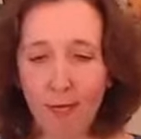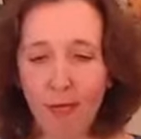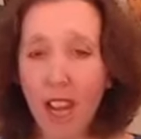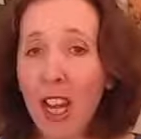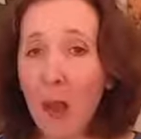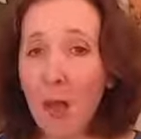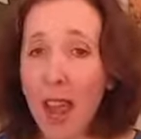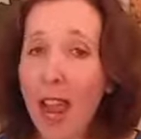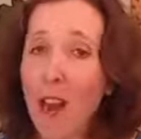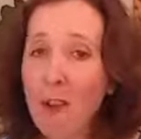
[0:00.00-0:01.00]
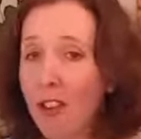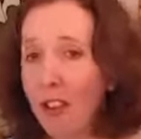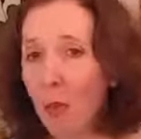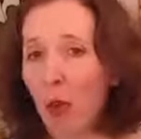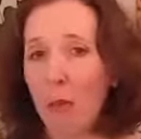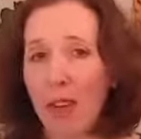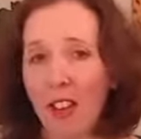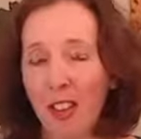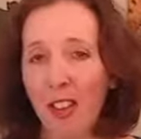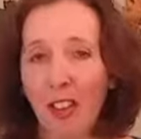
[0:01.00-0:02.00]
And I'm an Aries as well. My
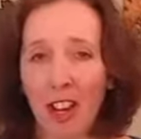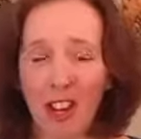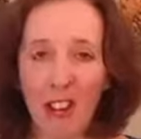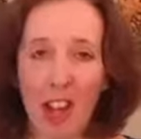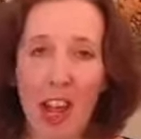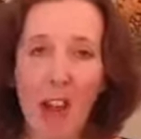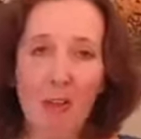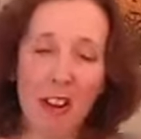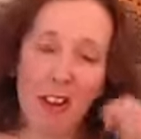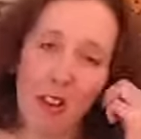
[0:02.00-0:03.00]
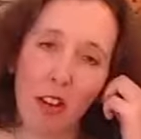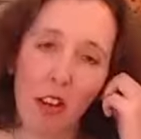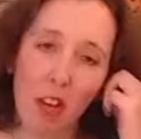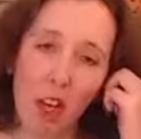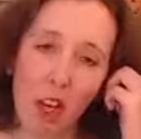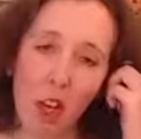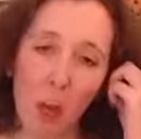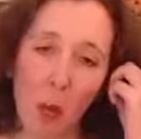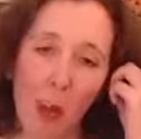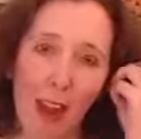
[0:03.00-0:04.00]
sun sign is Aries, and
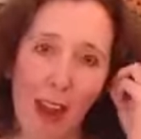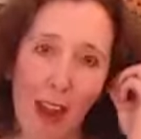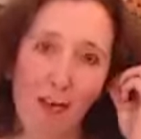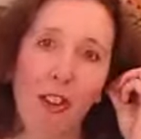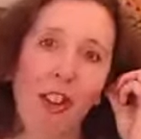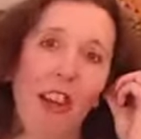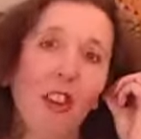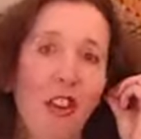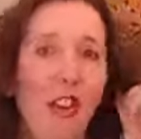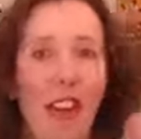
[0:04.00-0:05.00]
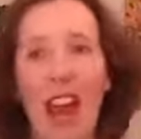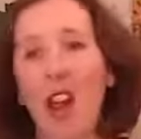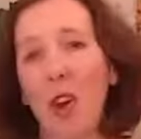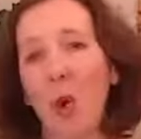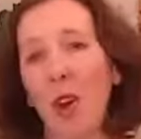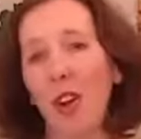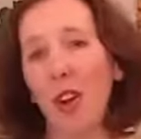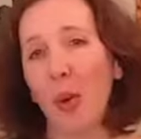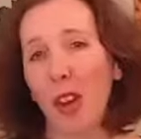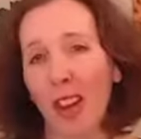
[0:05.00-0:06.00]
we like everything done now,
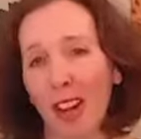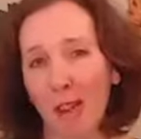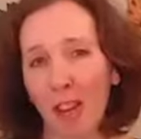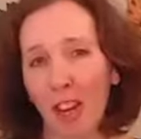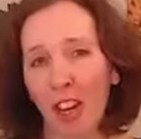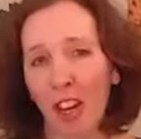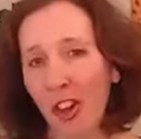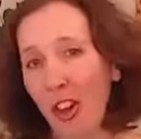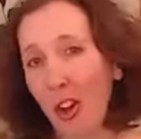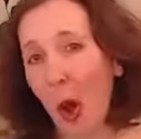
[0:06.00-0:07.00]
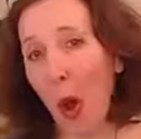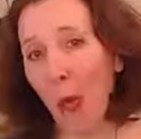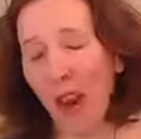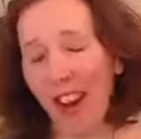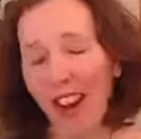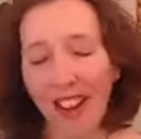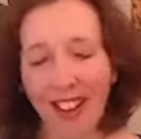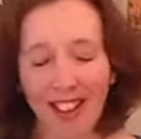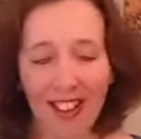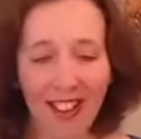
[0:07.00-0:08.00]
and we like everything done in our way,
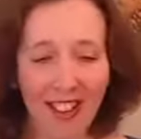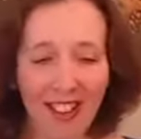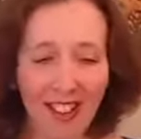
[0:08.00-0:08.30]
and uh,